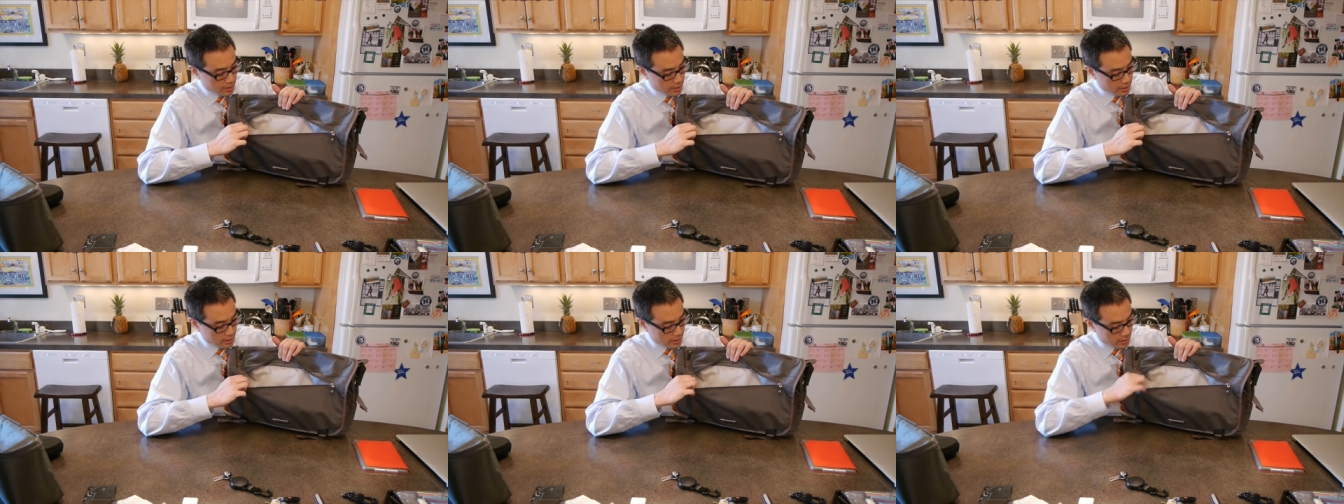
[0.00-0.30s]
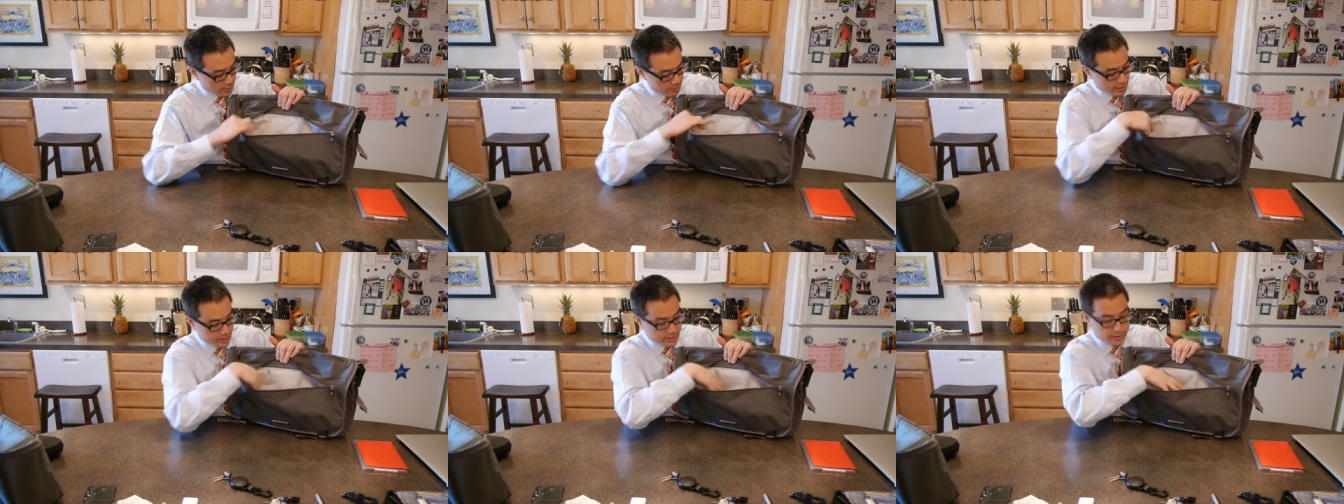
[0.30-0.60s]

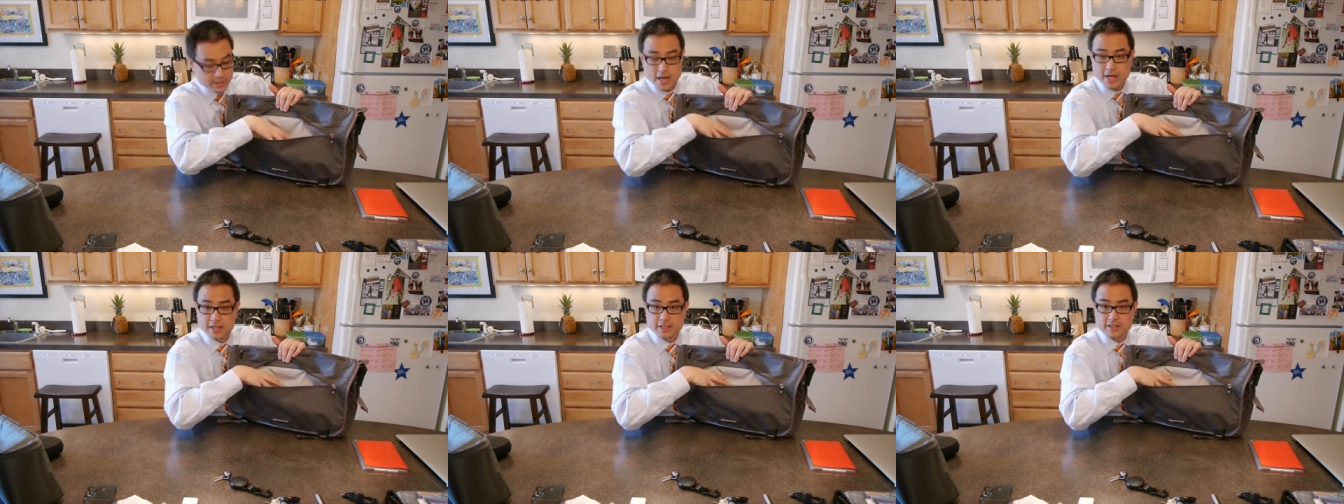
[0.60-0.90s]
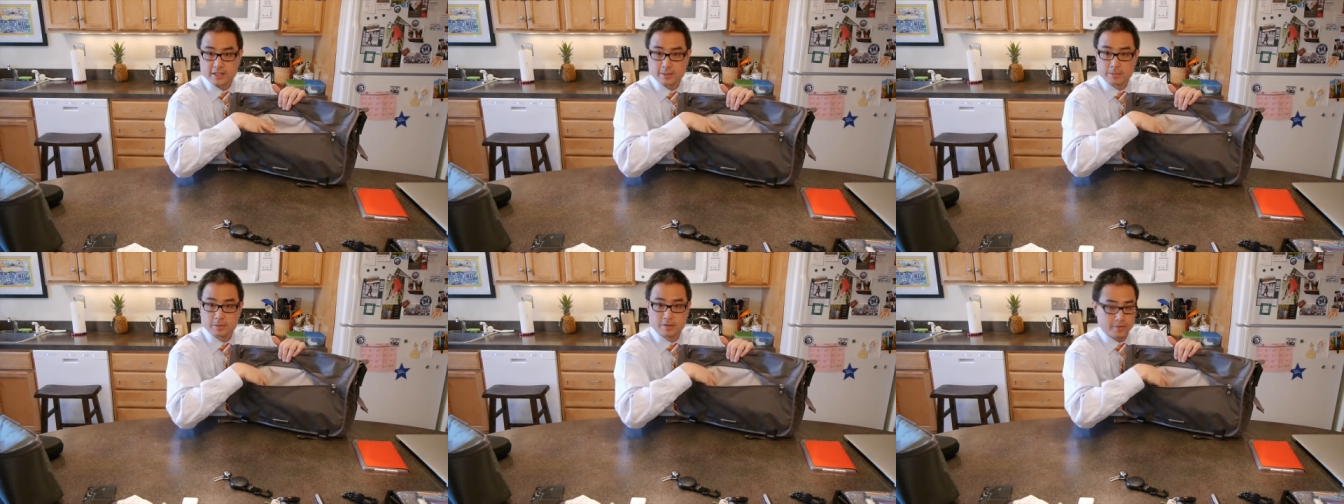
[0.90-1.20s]
It's not
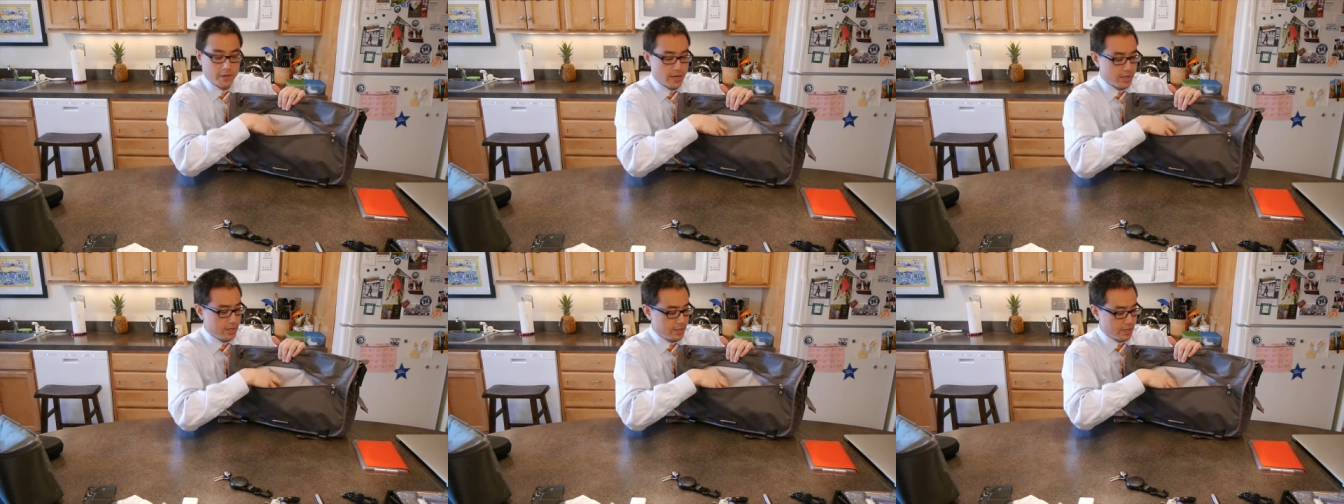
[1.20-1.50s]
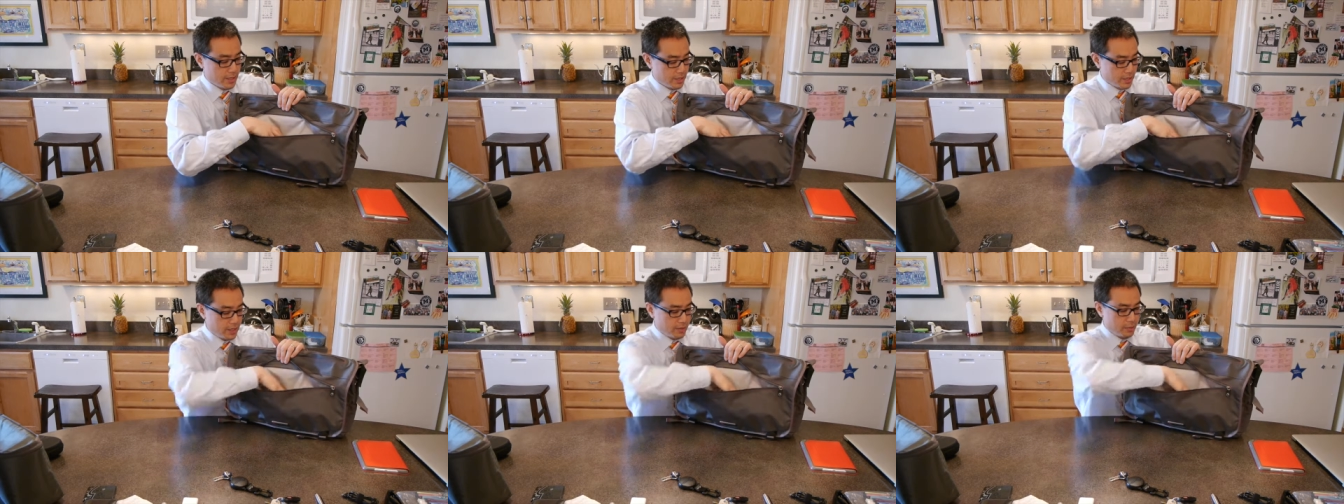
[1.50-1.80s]
subdivided
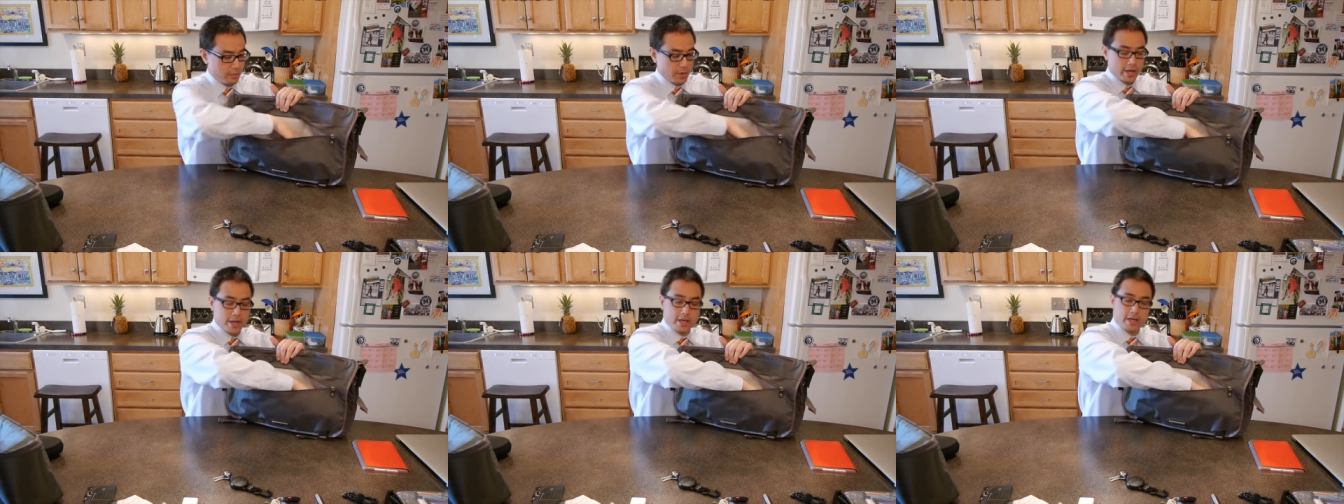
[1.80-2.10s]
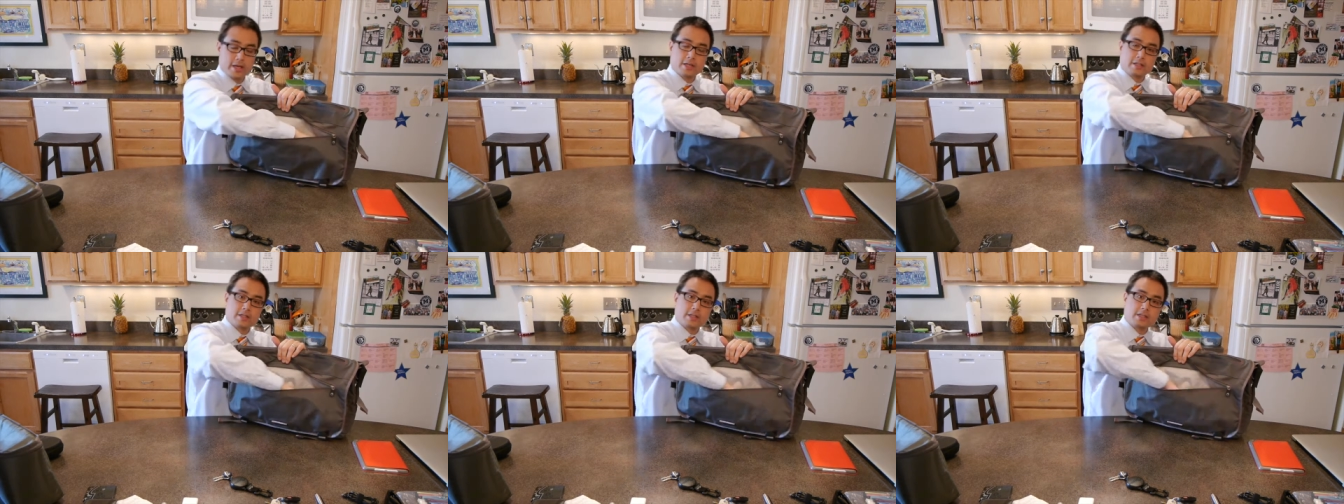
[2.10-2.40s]
in any way,
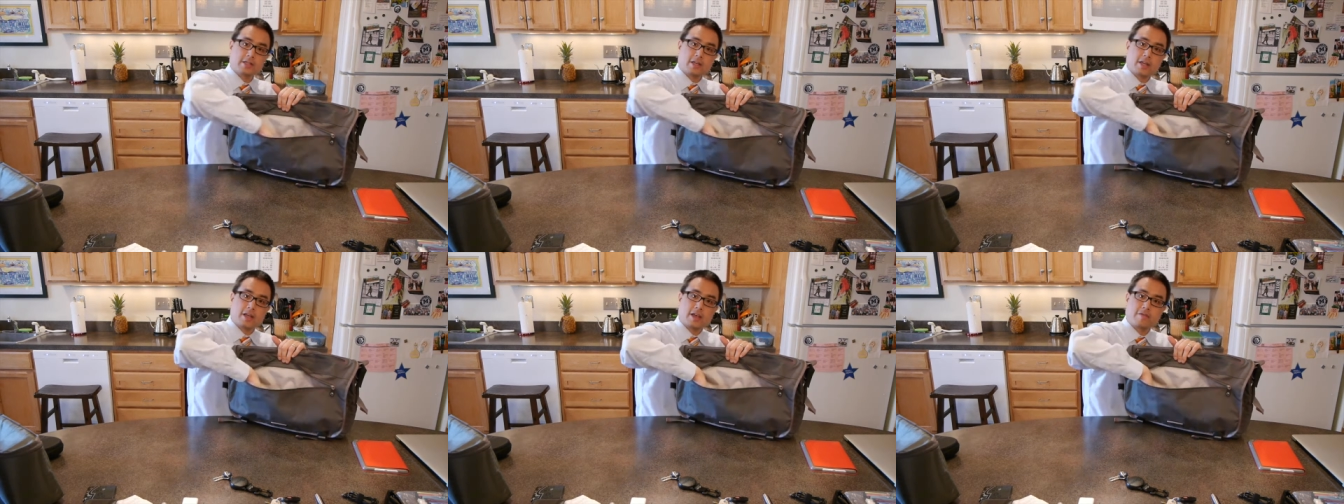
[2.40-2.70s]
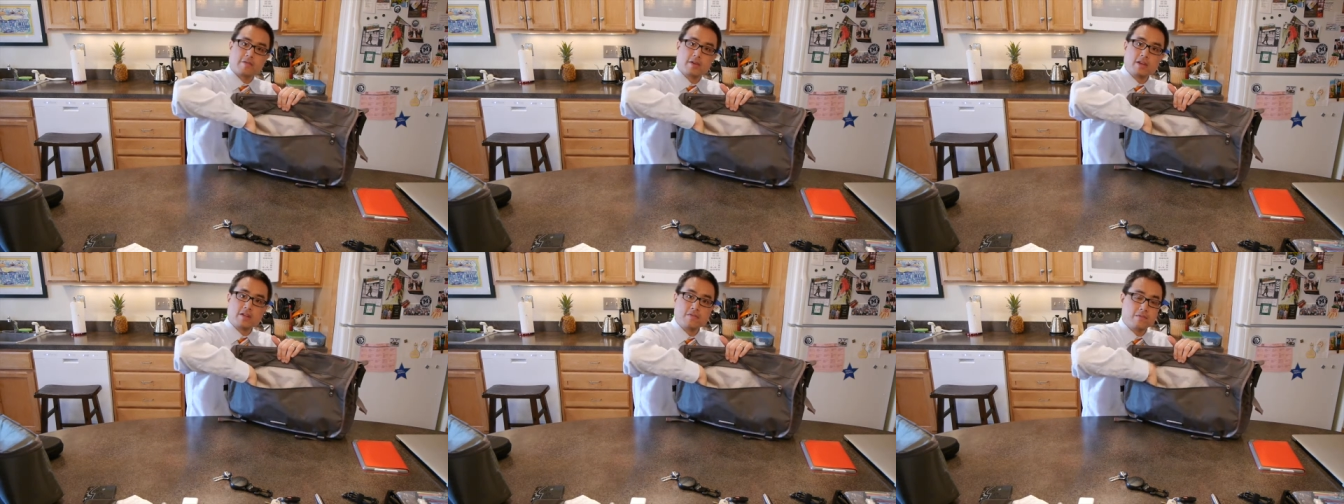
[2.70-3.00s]
and it doesn't
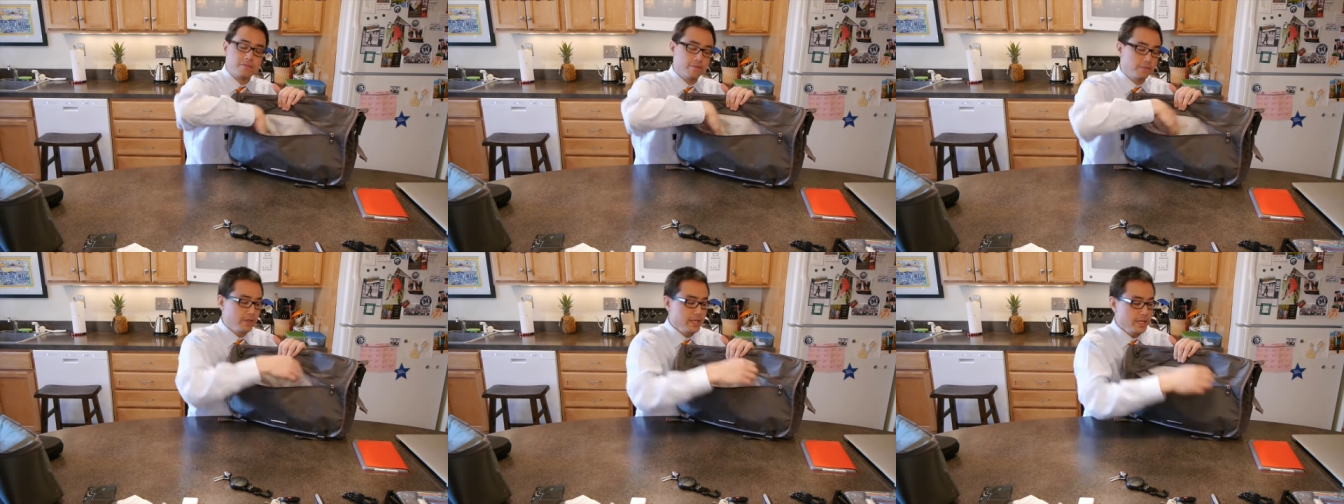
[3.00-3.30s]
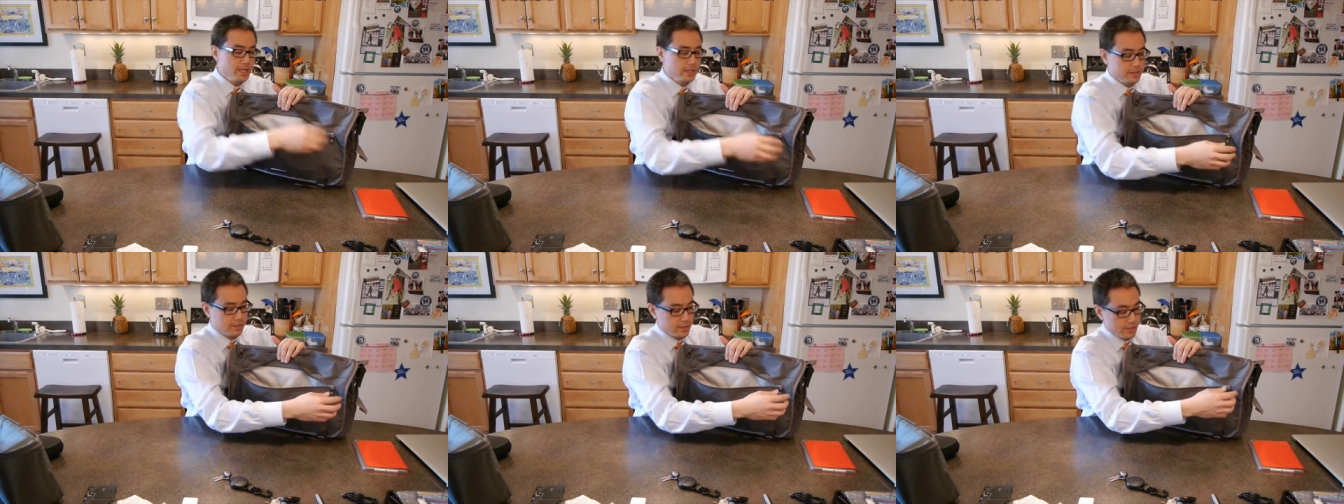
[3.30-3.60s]
have any
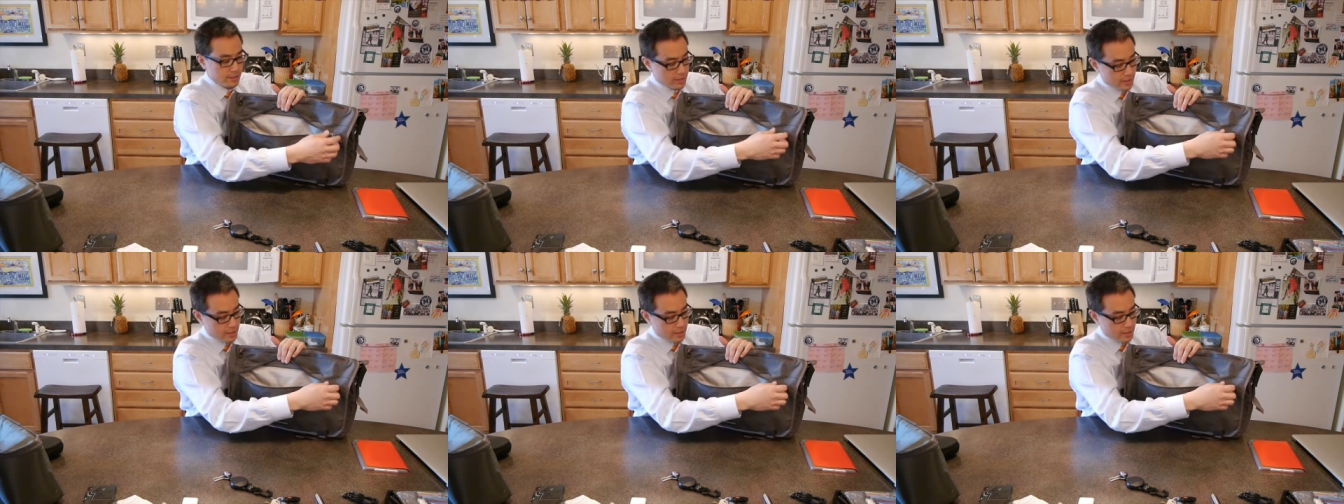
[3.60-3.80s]
fleece in